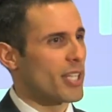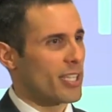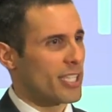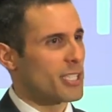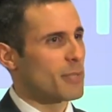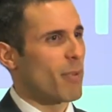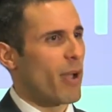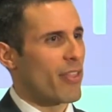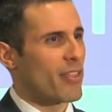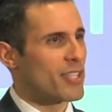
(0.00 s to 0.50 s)
at
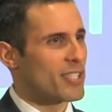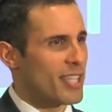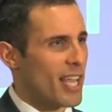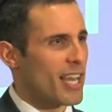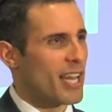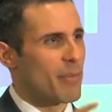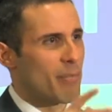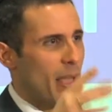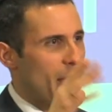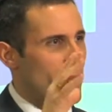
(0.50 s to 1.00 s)
least by the
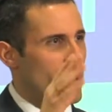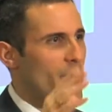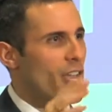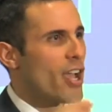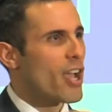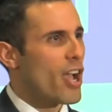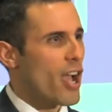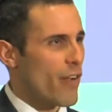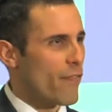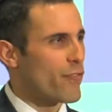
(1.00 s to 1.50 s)
Senate, maybe
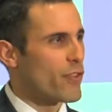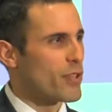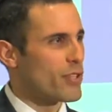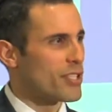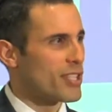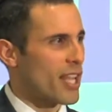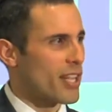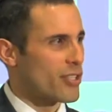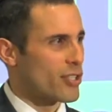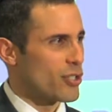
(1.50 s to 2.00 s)
a few
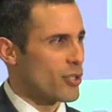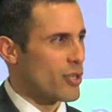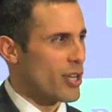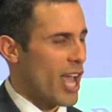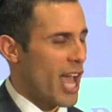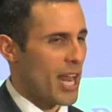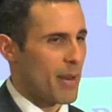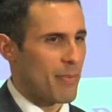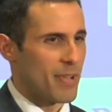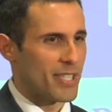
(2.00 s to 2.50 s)
dissenters
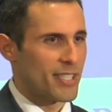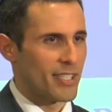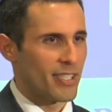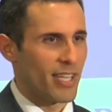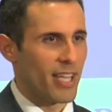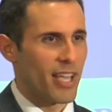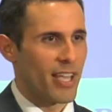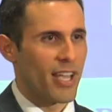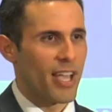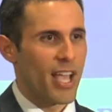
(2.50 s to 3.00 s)

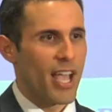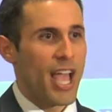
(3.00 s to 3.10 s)
unanimously.